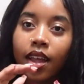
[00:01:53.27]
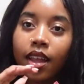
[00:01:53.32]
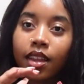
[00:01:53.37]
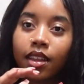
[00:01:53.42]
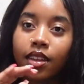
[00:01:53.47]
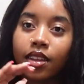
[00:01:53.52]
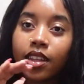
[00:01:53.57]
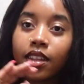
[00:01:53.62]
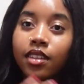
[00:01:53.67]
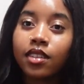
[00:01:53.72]

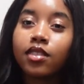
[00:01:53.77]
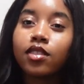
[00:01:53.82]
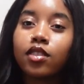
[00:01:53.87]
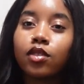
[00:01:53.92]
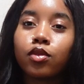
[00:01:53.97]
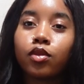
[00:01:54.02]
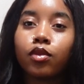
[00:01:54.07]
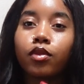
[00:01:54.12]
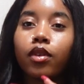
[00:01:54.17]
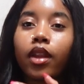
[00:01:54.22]
this
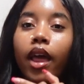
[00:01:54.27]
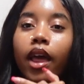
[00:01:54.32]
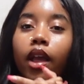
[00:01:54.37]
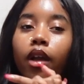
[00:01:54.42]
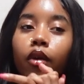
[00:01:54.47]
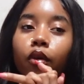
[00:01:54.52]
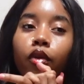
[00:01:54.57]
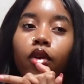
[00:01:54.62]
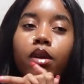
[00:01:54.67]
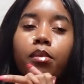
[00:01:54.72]
is like
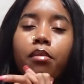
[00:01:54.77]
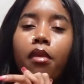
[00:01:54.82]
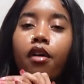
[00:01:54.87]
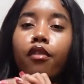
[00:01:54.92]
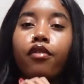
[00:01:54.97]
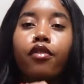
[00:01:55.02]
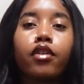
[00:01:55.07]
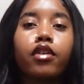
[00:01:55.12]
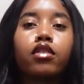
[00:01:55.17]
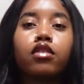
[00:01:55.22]
one of my
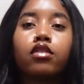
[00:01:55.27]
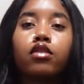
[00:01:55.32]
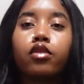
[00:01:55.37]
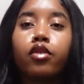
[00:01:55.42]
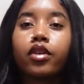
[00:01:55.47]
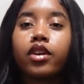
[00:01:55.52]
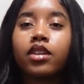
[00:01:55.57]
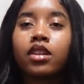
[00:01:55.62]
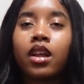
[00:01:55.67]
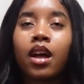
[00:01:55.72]
first
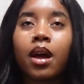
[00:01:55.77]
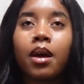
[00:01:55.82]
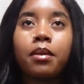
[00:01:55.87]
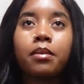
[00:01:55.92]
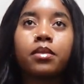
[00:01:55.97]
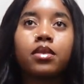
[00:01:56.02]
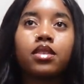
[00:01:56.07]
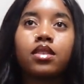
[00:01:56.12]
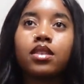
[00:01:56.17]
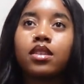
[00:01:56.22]
story
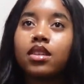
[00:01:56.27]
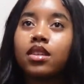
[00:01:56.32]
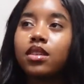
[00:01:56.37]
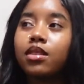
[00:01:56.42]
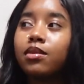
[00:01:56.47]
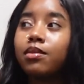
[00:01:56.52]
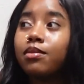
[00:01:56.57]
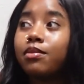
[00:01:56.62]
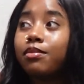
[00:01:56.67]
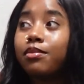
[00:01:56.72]
times
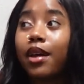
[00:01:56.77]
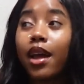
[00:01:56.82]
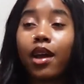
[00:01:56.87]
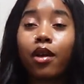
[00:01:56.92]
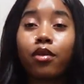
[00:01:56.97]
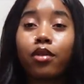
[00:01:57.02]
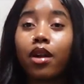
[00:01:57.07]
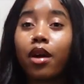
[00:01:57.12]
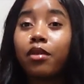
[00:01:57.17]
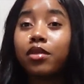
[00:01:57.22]
since back
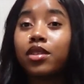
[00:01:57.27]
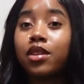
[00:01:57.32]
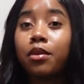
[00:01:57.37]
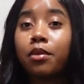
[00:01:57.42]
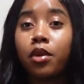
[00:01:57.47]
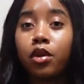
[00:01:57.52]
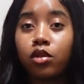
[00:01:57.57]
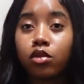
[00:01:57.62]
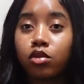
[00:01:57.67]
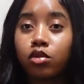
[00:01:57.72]
when I was in
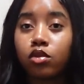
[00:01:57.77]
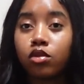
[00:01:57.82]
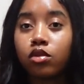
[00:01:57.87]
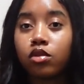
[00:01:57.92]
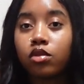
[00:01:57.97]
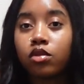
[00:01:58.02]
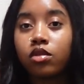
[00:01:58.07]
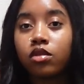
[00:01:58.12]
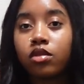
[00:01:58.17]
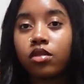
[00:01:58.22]
middle school.
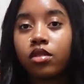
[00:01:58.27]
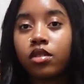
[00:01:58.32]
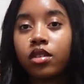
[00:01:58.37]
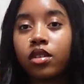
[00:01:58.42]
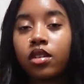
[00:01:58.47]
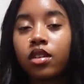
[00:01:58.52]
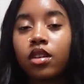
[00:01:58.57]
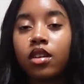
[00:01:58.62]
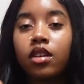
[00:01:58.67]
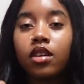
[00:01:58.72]

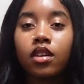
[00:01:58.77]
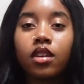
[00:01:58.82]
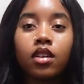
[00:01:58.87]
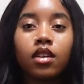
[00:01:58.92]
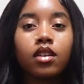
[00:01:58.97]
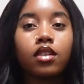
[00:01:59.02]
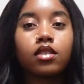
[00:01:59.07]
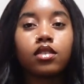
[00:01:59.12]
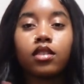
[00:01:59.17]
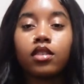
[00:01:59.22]

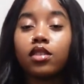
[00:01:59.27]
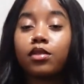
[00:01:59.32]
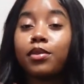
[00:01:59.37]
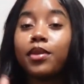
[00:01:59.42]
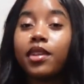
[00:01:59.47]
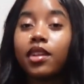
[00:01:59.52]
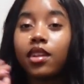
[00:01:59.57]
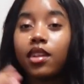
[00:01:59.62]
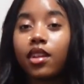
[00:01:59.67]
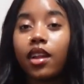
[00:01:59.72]
So it's been